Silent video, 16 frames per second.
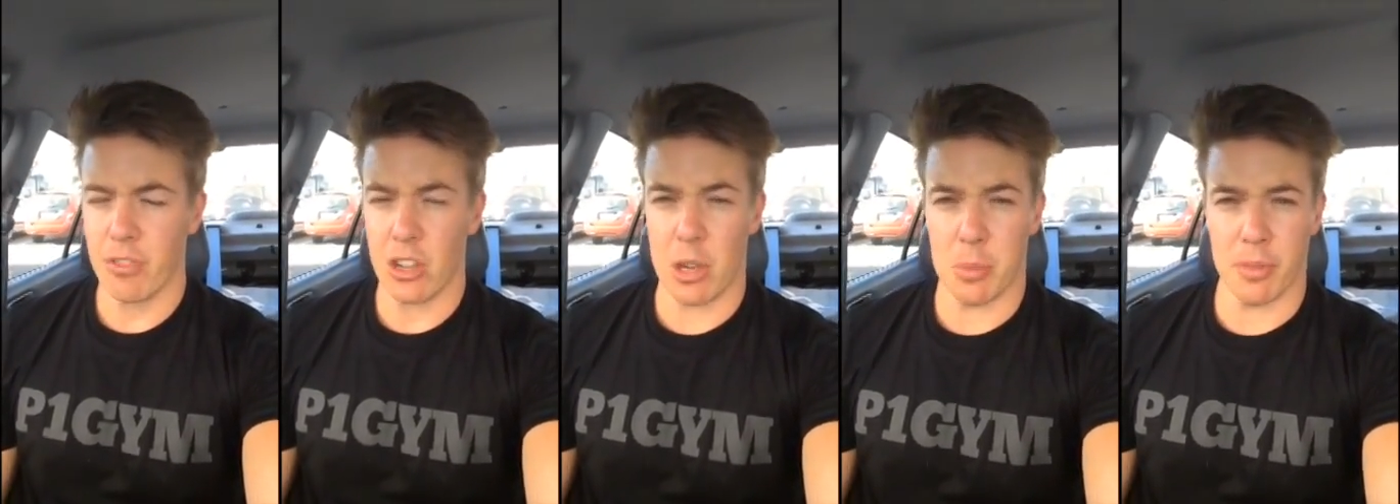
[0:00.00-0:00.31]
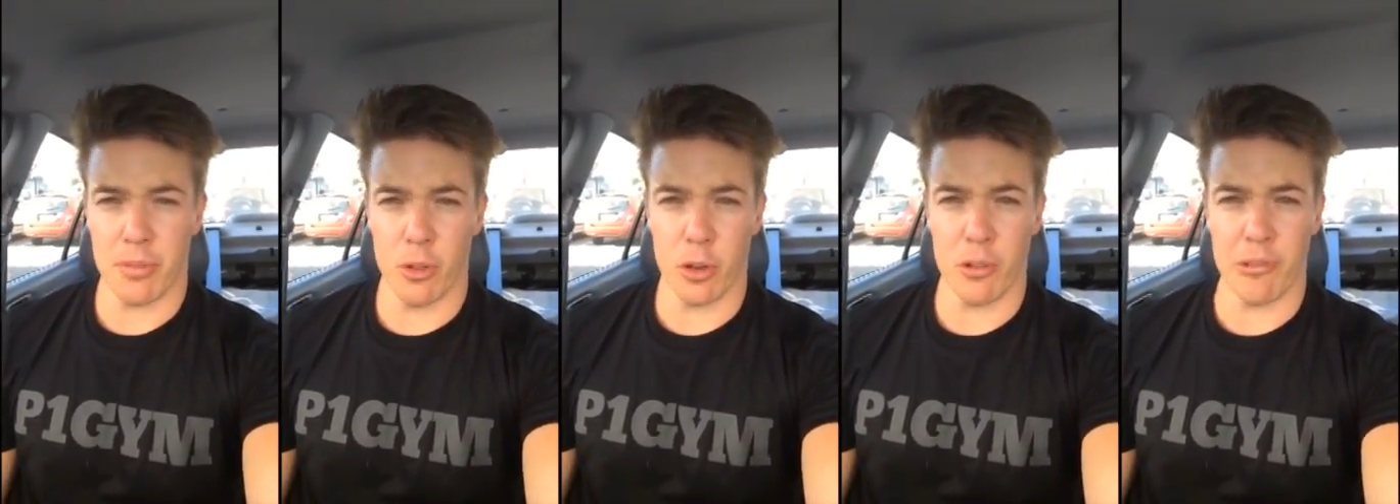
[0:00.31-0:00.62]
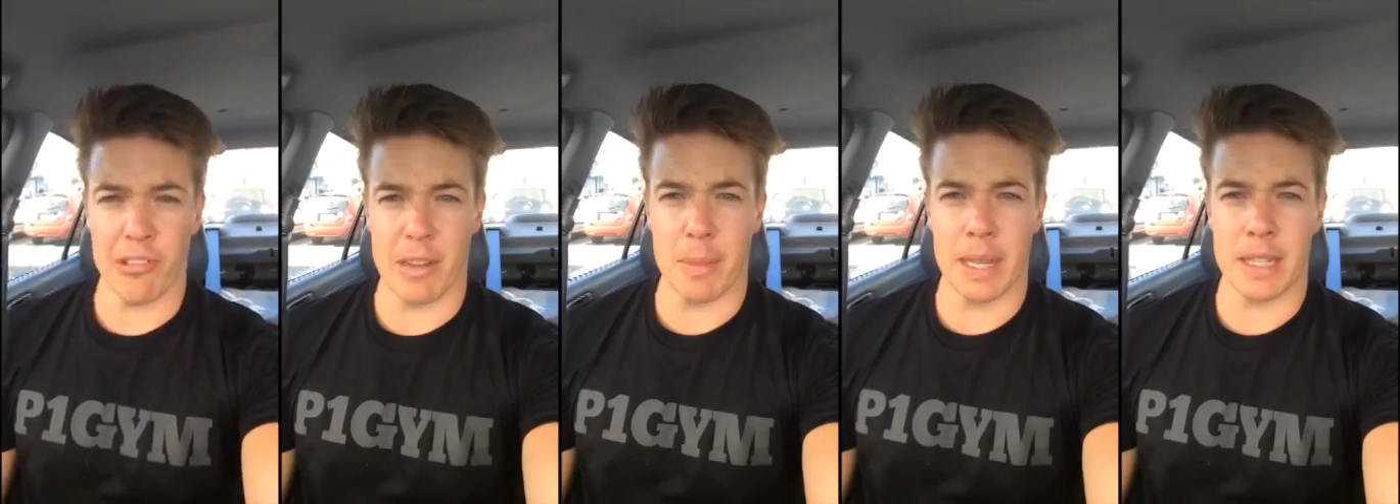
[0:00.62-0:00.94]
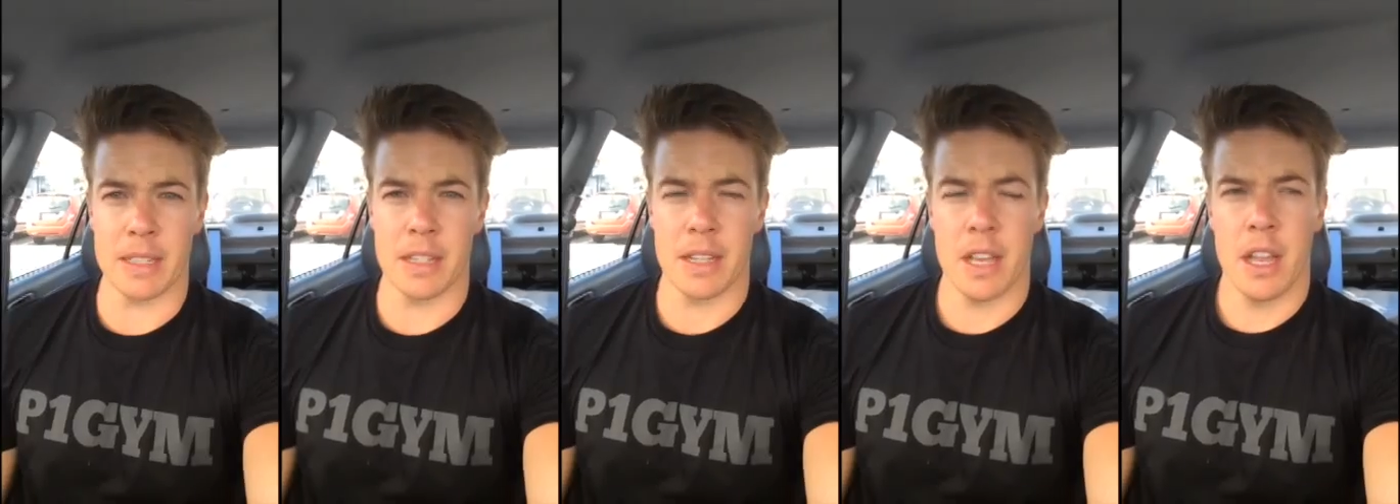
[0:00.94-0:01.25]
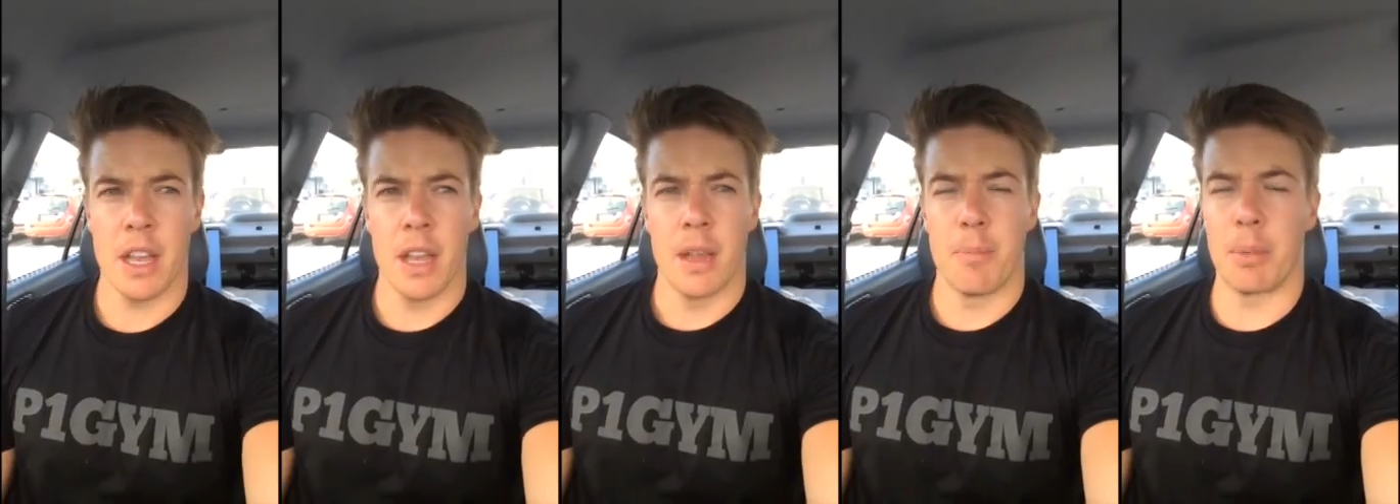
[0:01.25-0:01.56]
I prefer cream eggs.
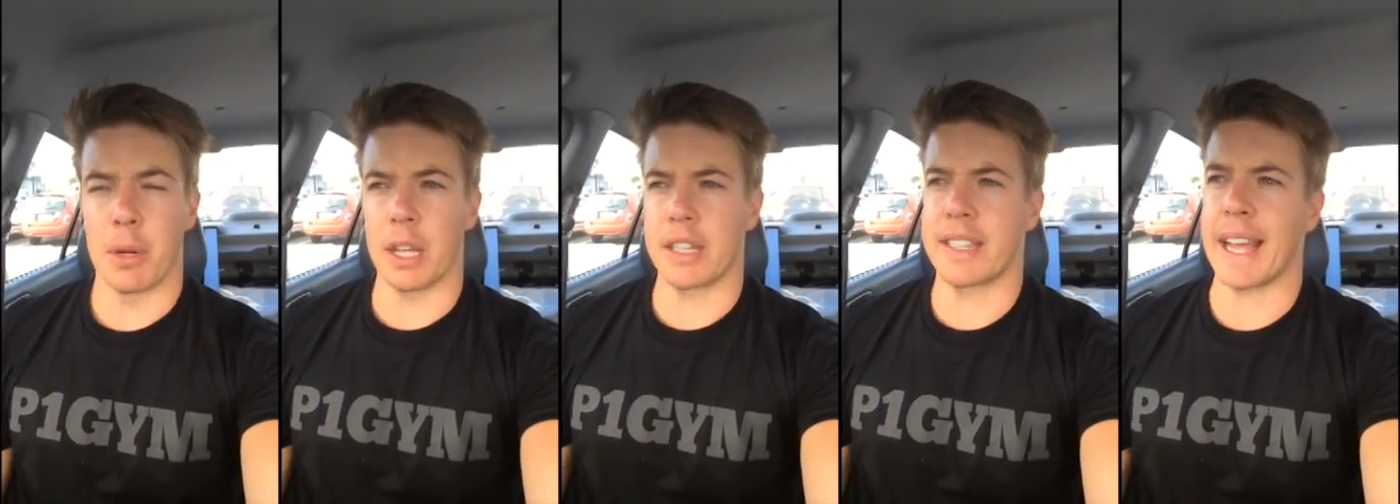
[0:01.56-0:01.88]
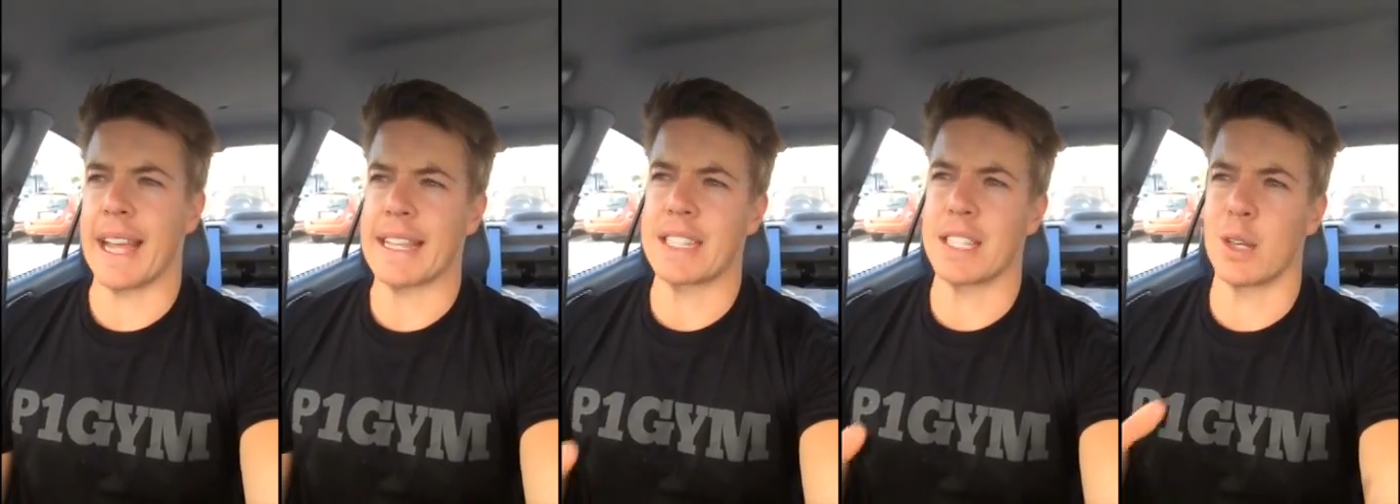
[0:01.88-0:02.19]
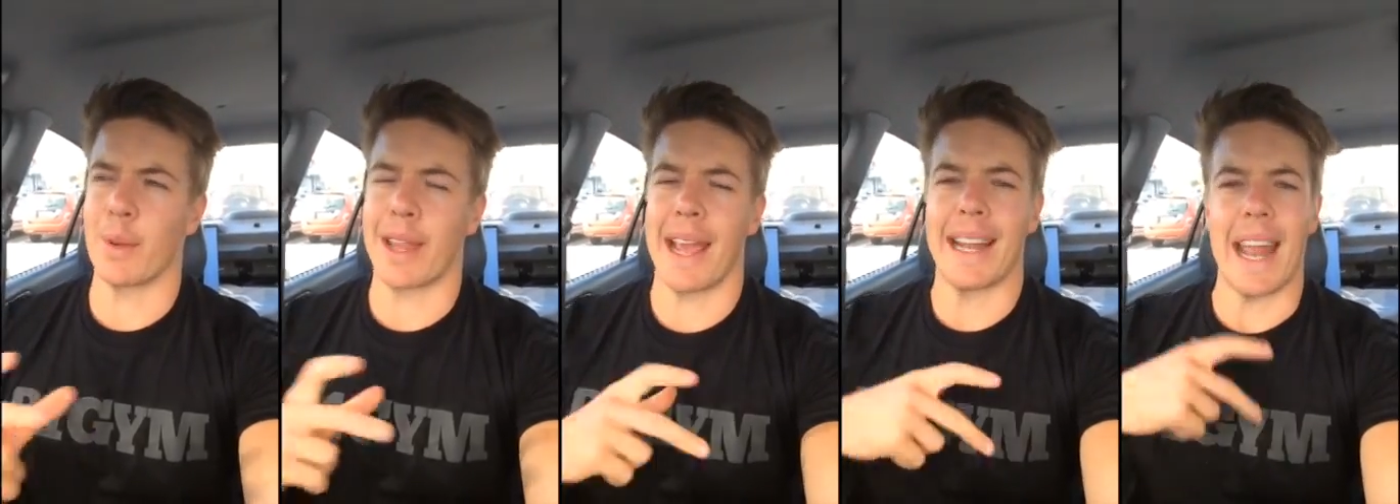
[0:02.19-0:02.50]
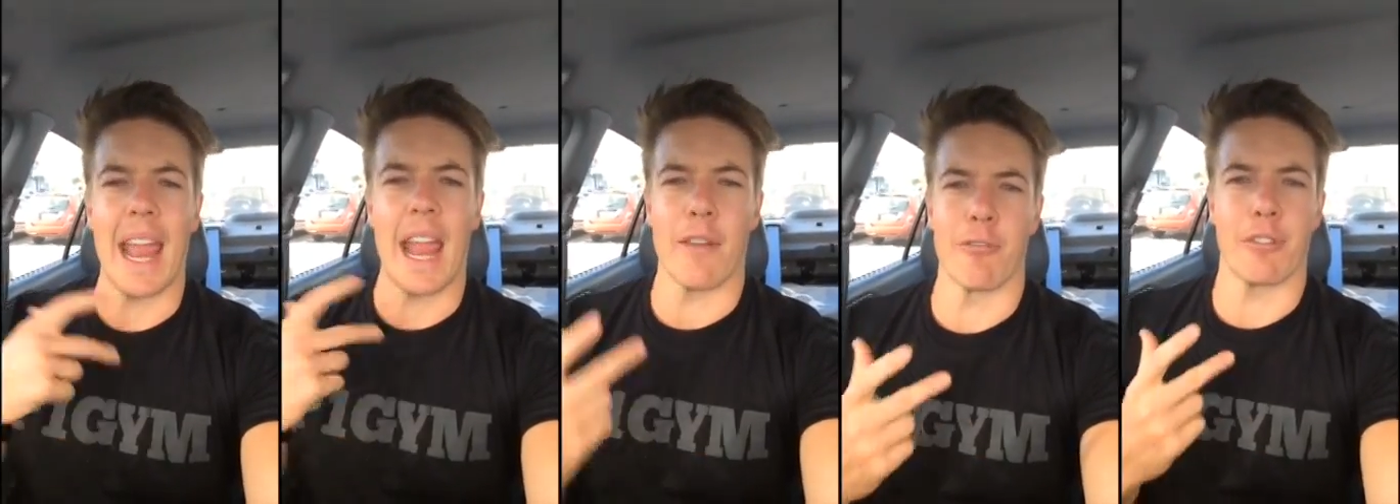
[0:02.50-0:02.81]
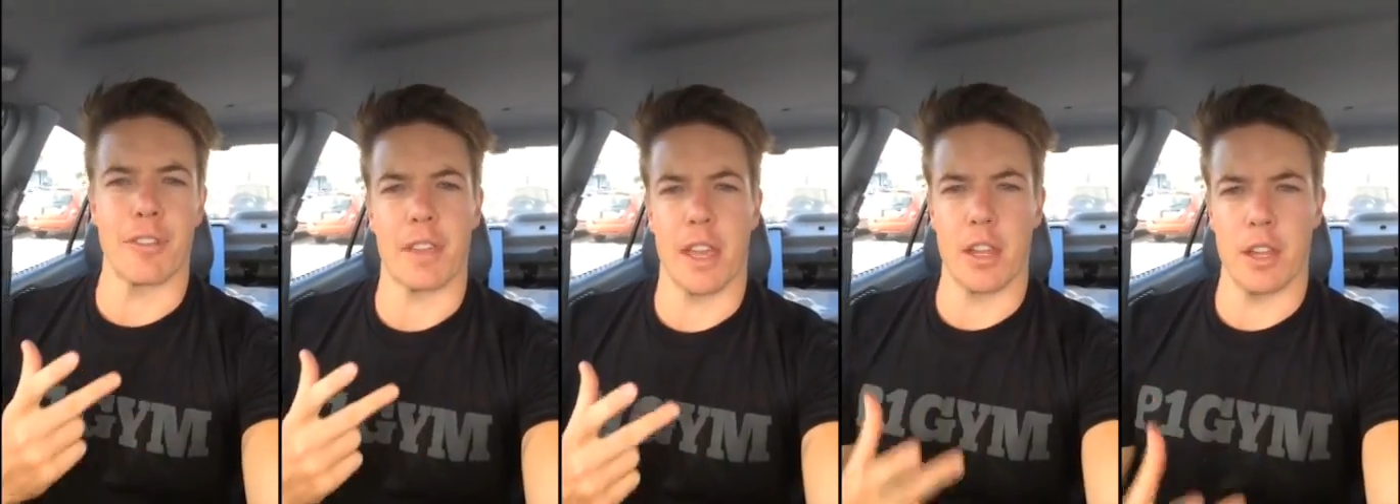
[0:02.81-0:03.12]
But it takes into account
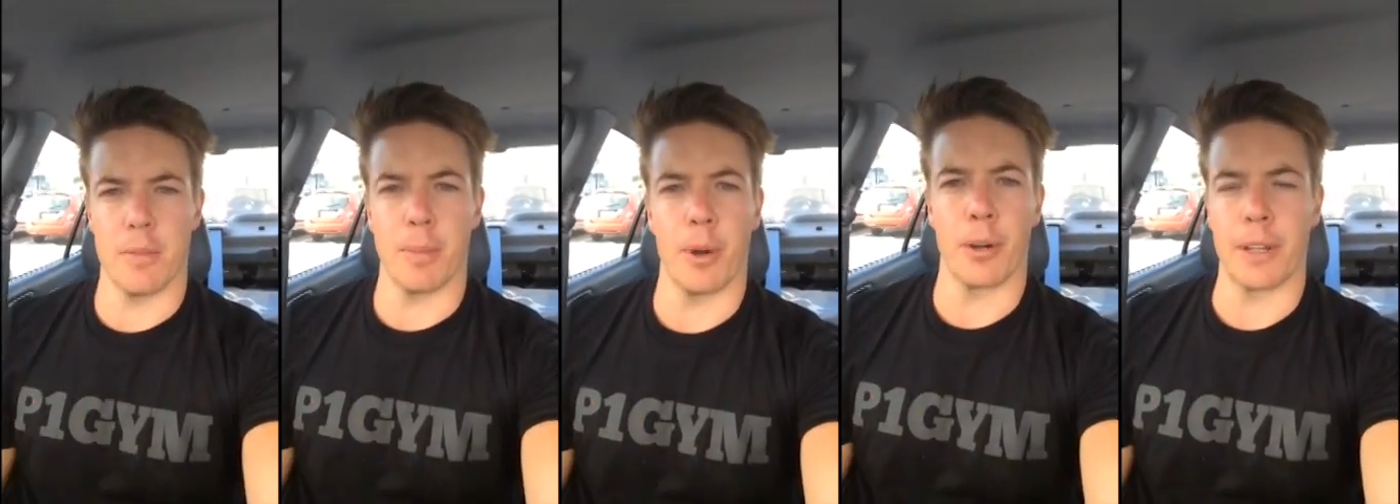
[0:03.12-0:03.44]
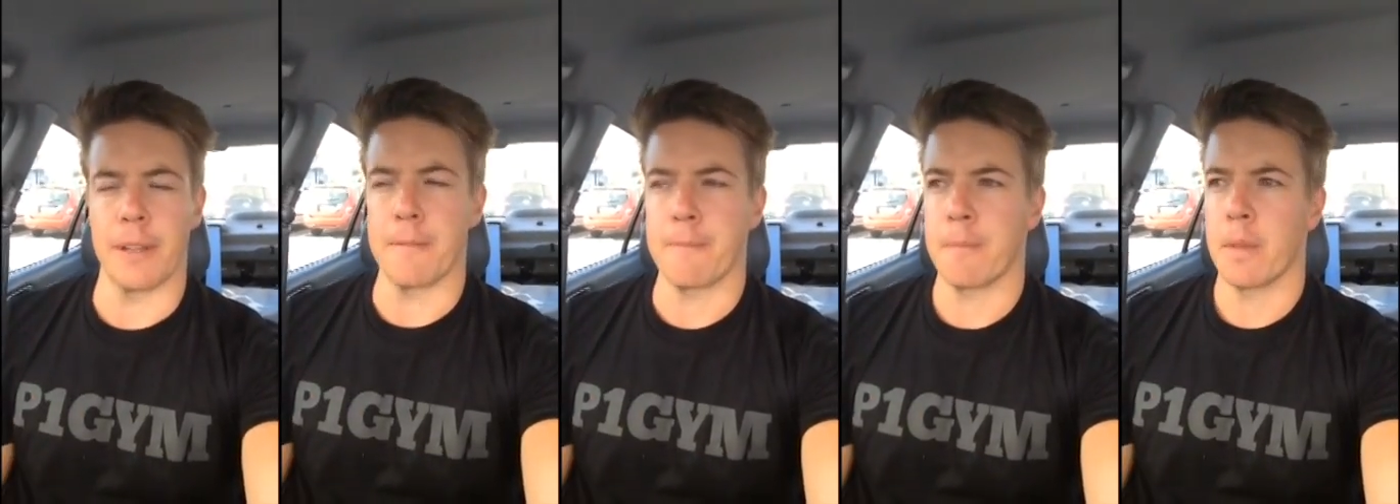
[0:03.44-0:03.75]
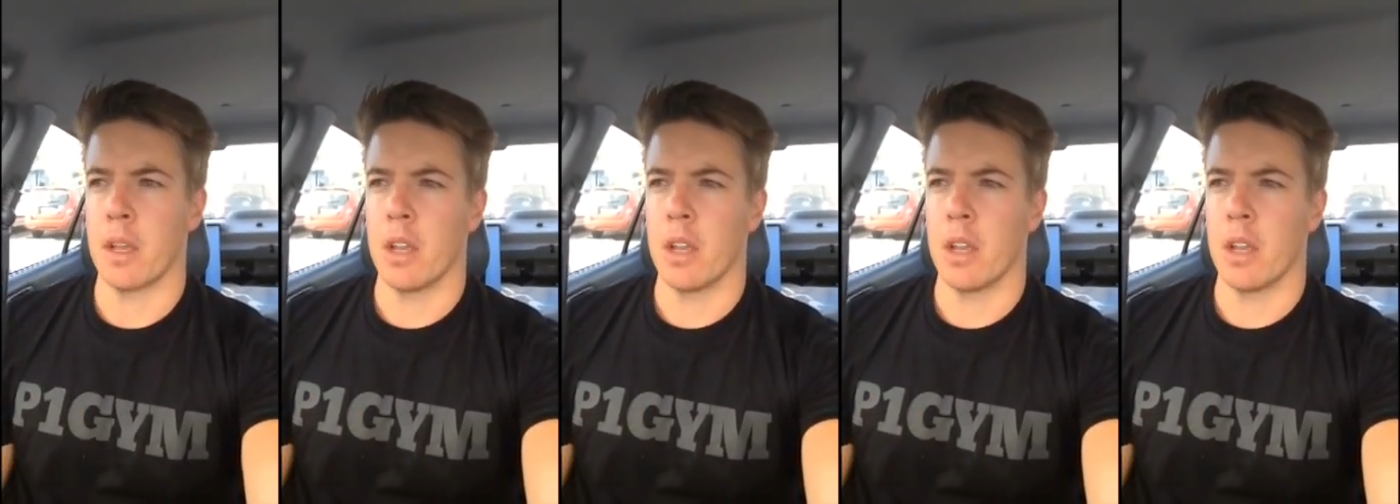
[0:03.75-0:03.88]
everything in your body.